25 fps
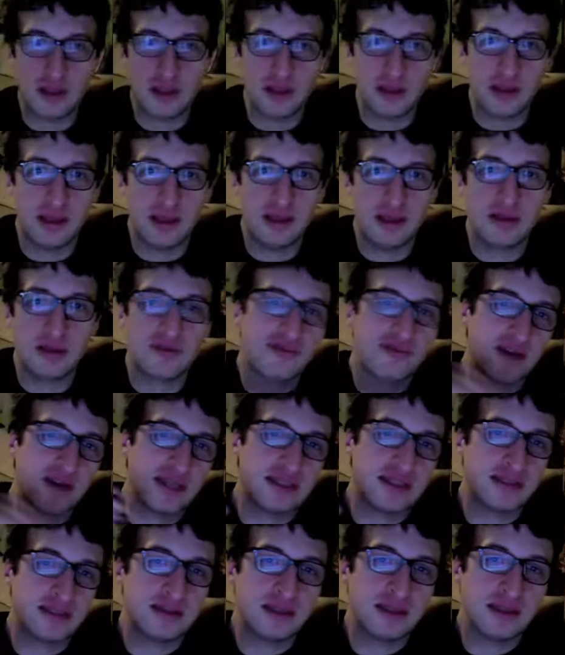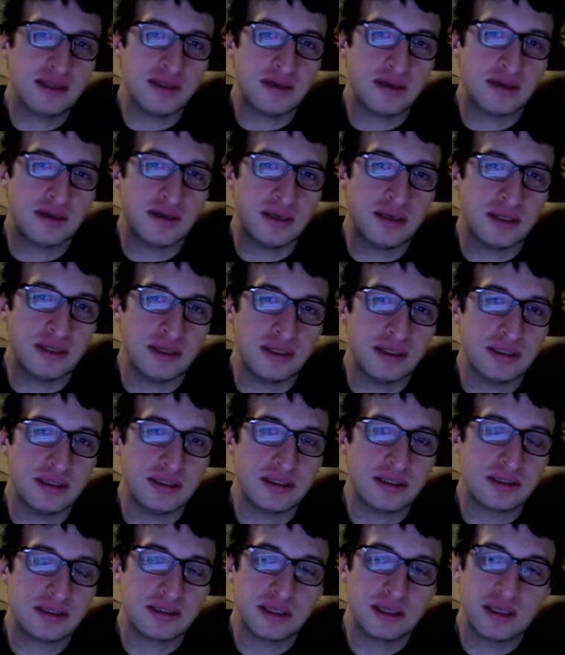in their fight scene there
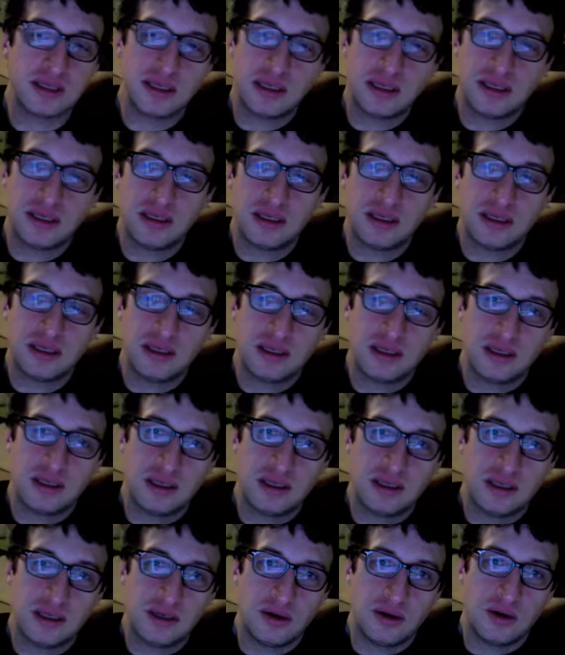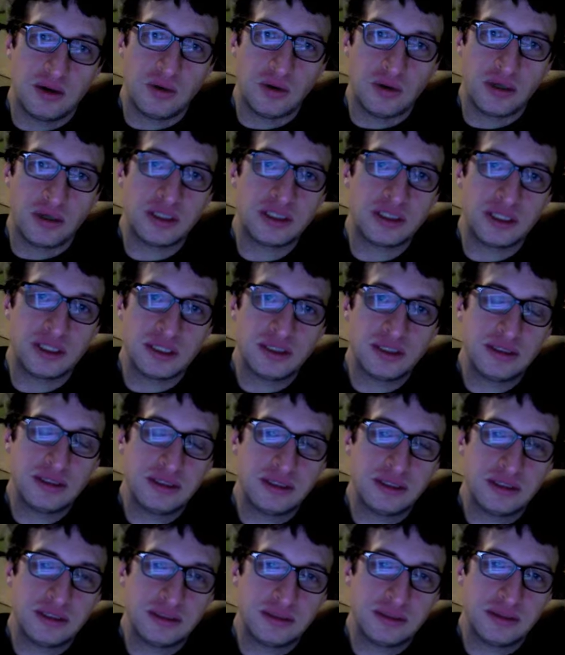is
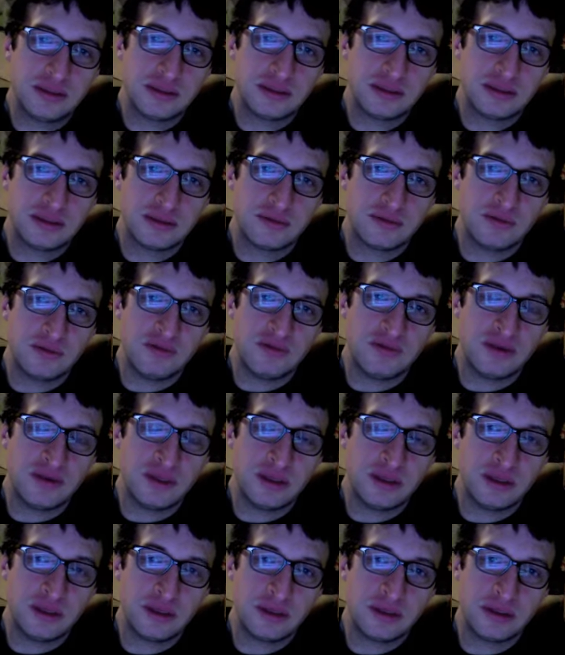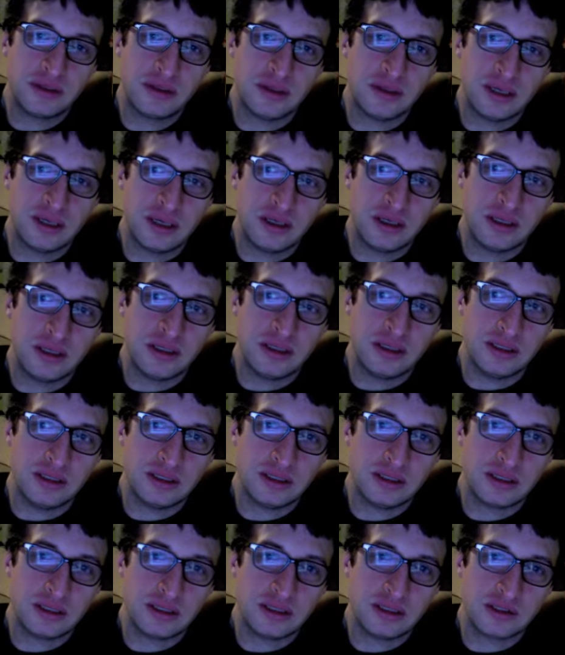origins revealed. There
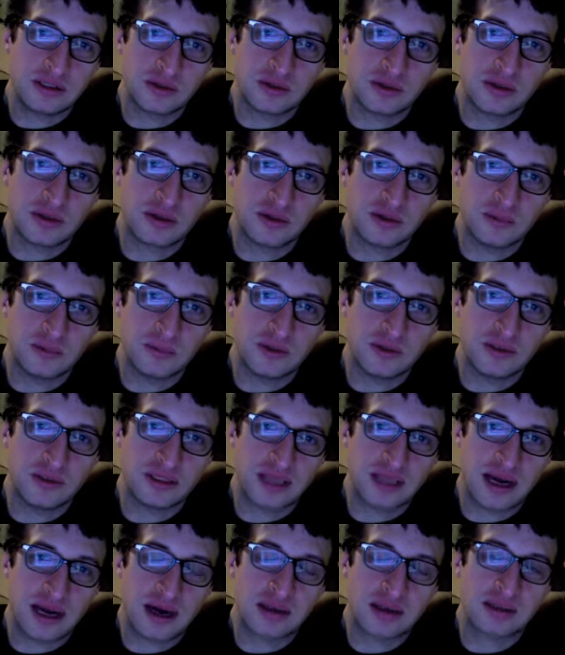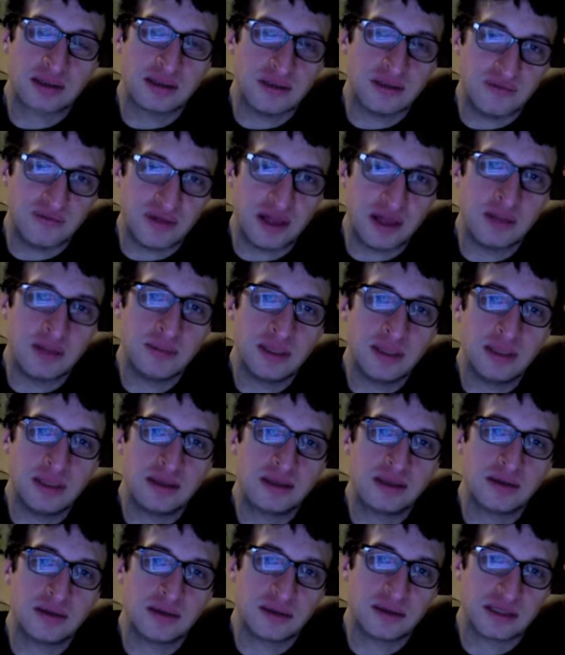is historical. There's character
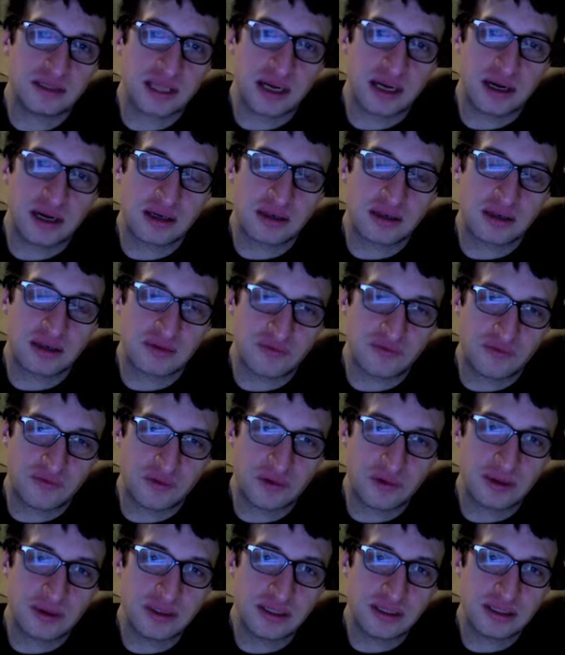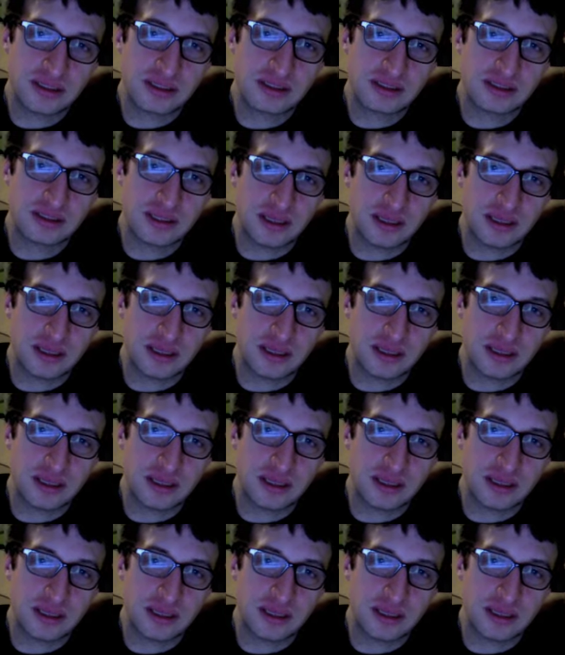development. There's character forwardness.